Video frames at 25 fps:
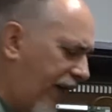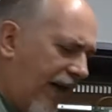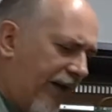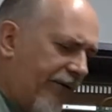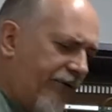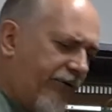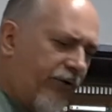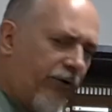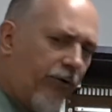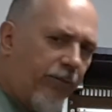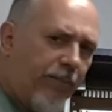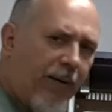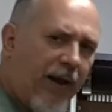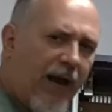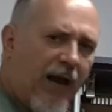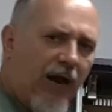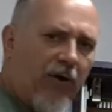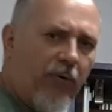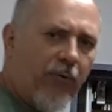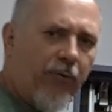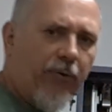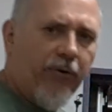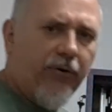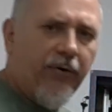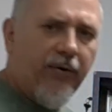that's your
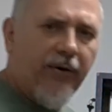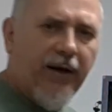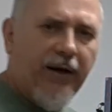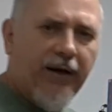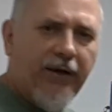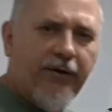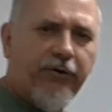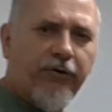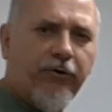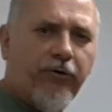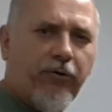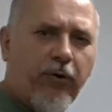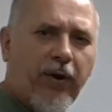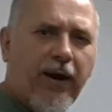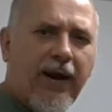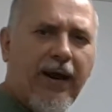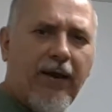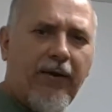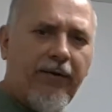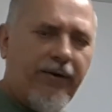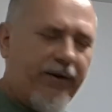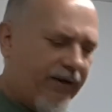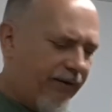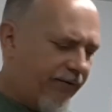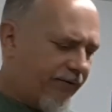power and your
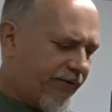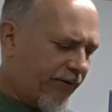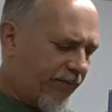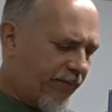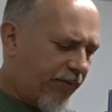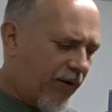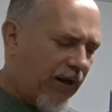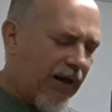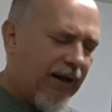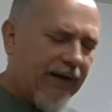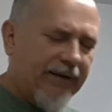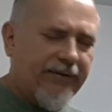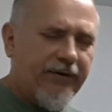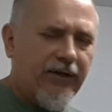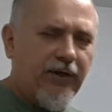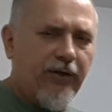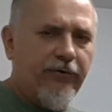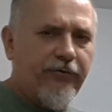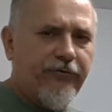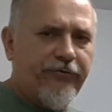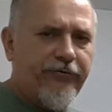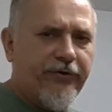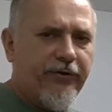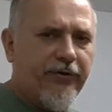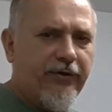ground. He supplied
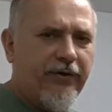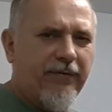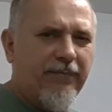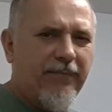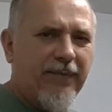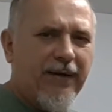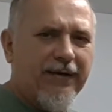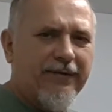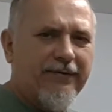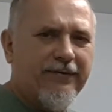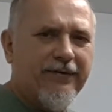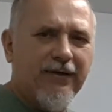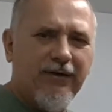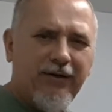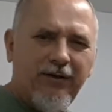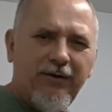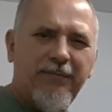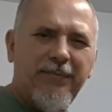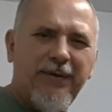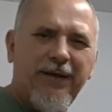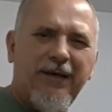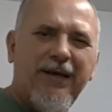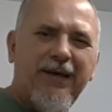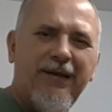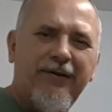those so that it makes it a
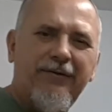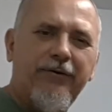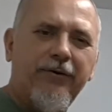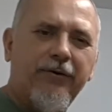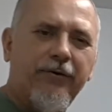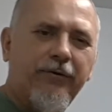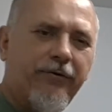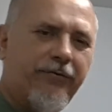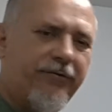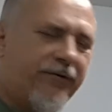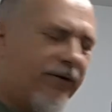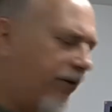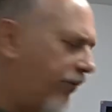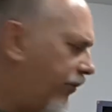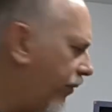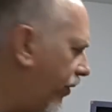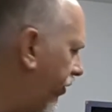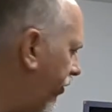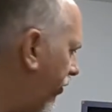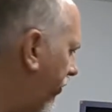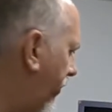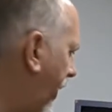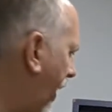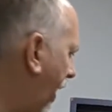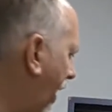little bit easier to see where your